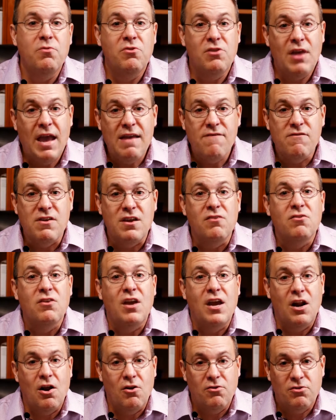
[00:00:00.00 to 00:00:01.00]
savings
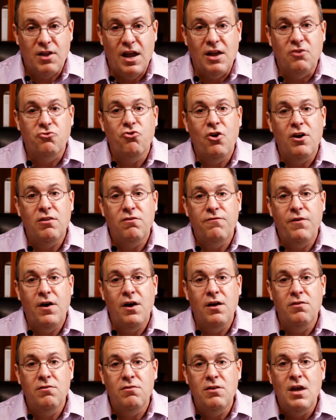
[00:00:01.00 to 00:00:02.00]
in our state trust
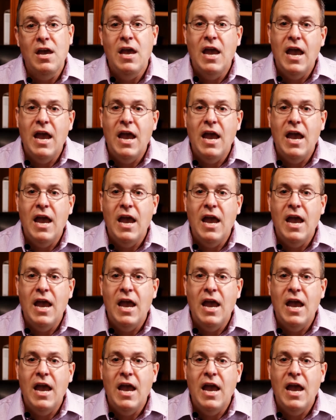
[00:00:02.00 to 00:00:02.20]
funds